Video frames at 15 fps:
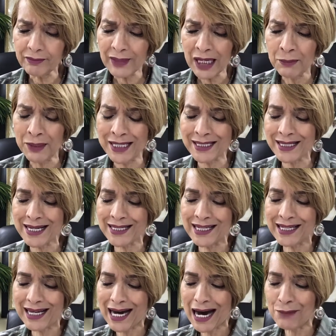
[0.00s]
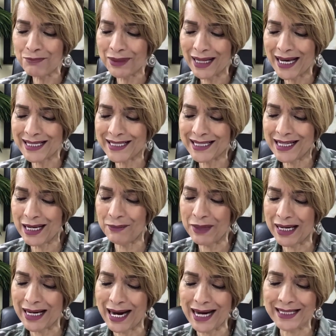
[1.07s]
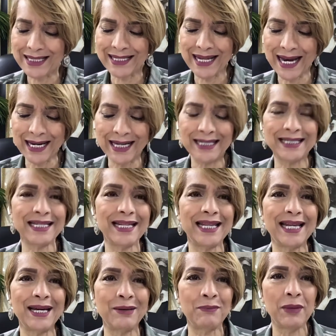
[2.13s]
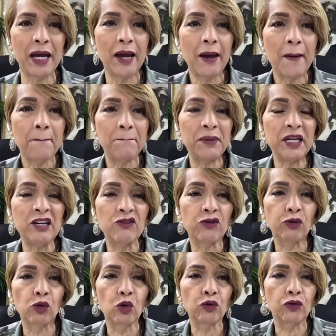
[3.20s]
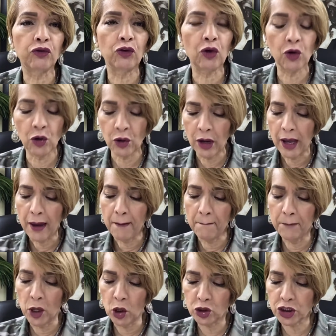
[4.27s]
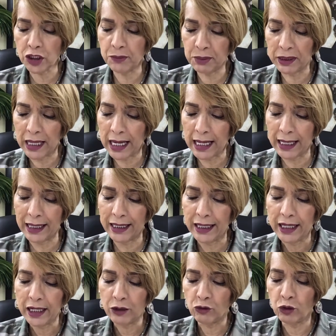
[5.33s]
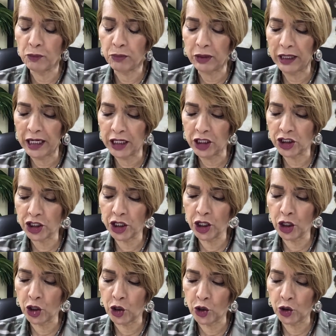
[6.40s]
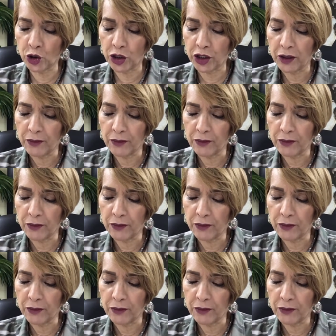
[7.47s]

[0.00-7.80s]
But it says, And God blessed them, and God said unto them, Be fruitful, multiply, replenish the earth,